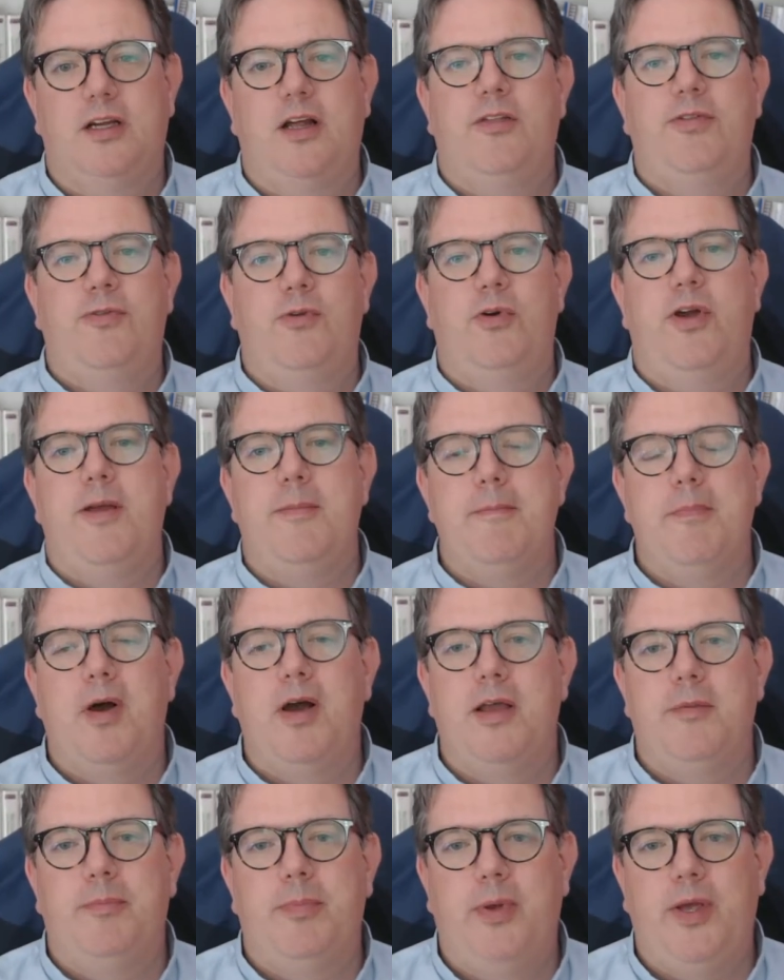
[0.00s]
and I thought it
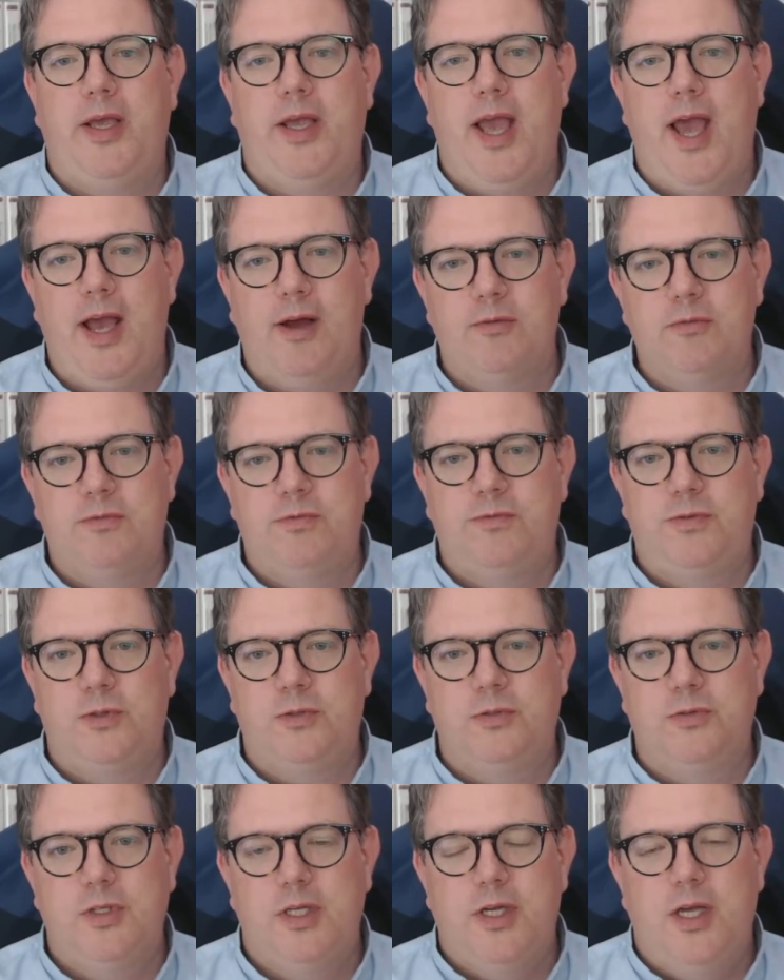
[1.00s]
might be
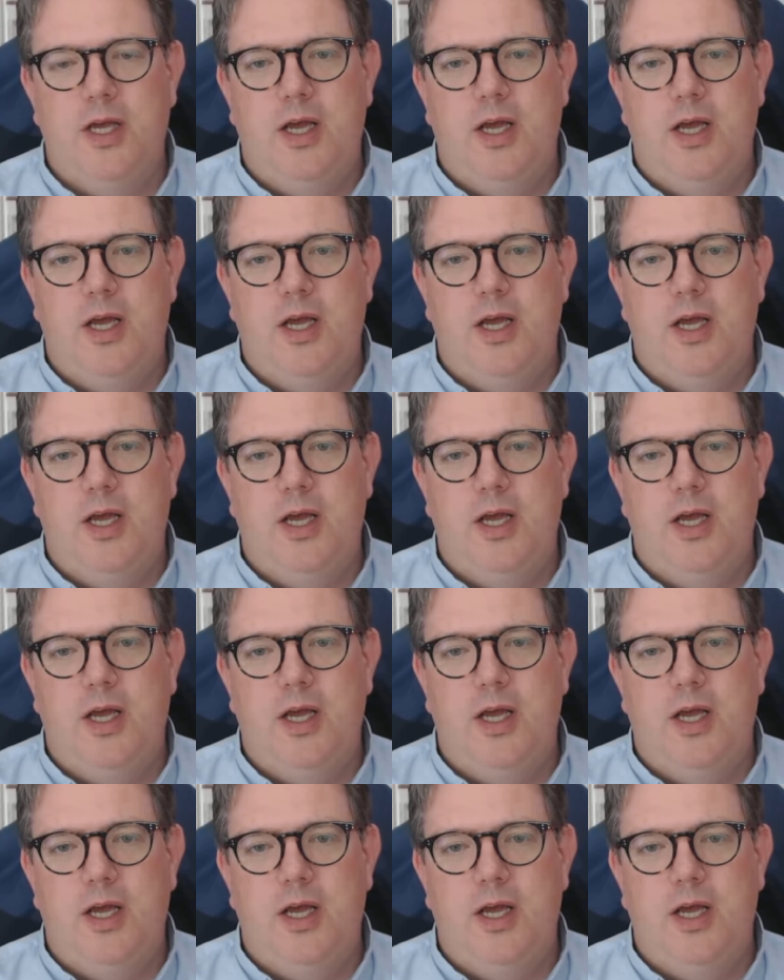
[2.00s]
helpful